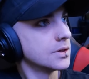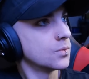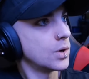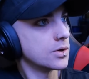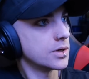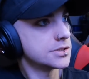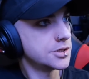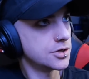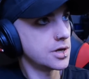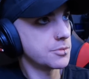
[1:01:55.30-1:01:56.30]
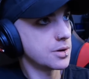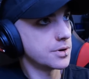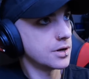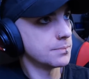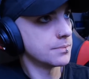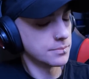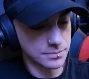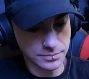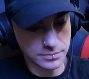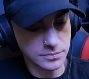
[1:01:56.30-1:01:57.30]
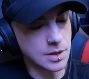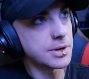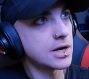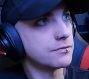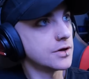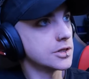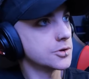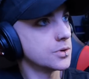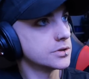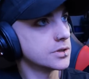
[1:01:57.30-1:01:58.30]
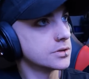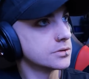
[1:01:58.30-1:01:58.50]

Why don't I see your name coming up? Am I not following you on there?